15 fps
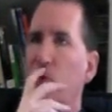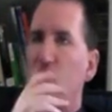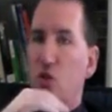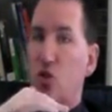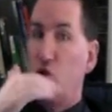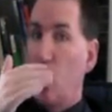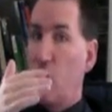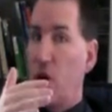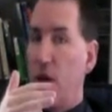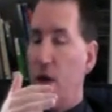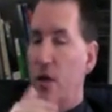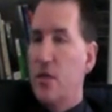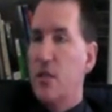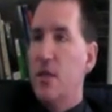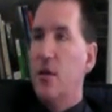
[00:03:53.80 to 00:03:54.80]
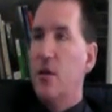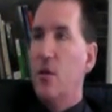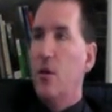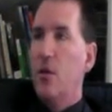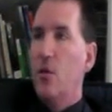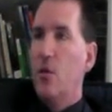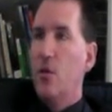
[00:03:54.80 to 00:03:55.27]
So stronger currency,
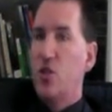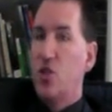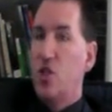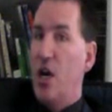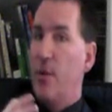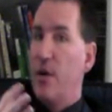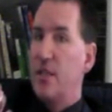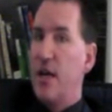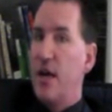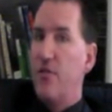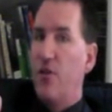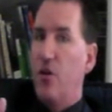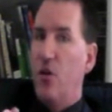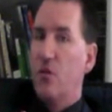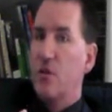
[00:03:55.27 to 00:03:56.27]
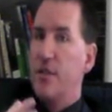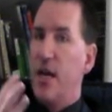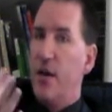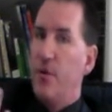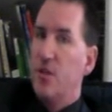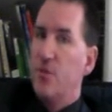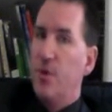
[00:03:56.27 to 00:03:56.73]
which Germany's had for a long
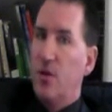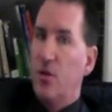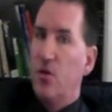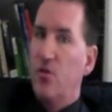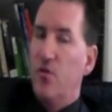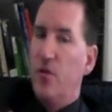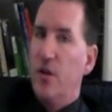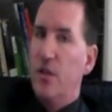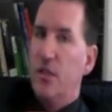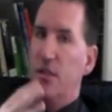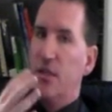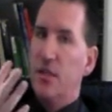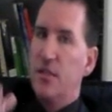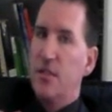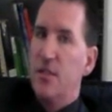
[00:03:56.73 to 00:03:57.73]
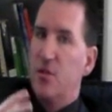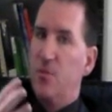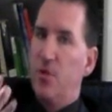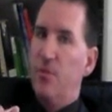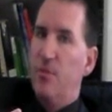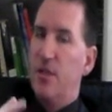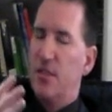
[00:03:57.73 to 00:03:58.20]
time, and it's been good for it. It does
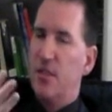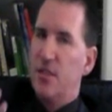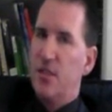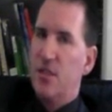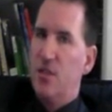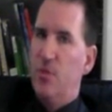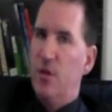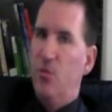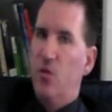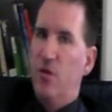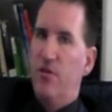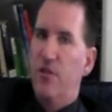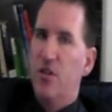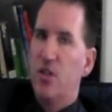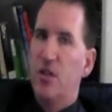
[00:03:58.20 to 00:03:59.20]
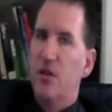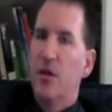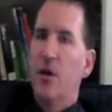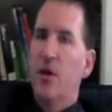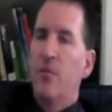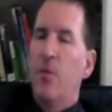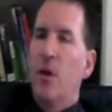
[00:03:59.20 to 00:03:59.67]
discipline businesses to be more efficient,
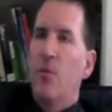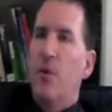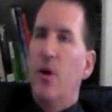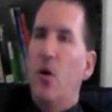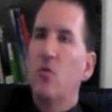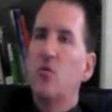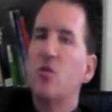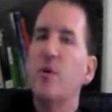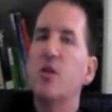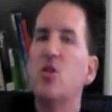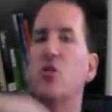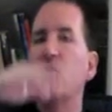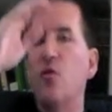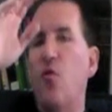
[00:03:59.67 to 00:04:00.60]
but it also means you